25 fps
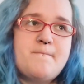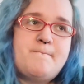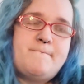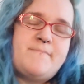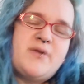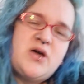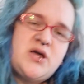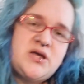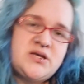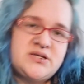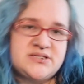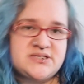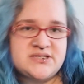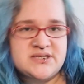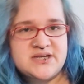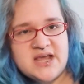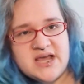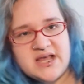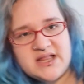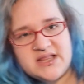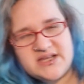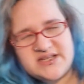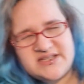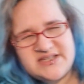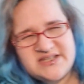
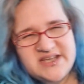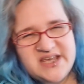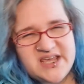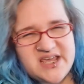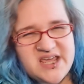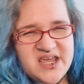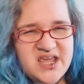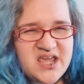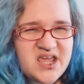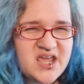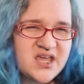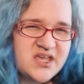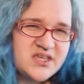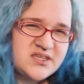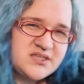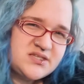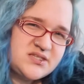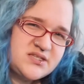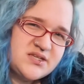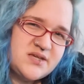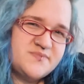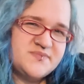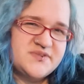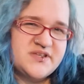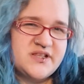personality
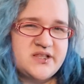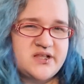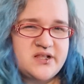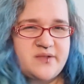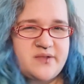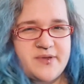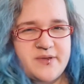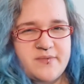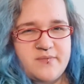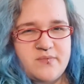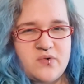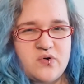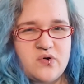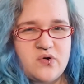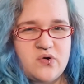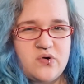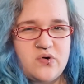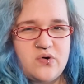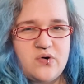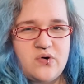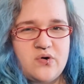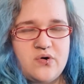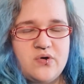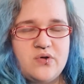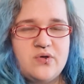seems a little bit
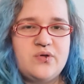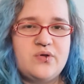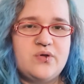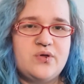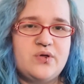more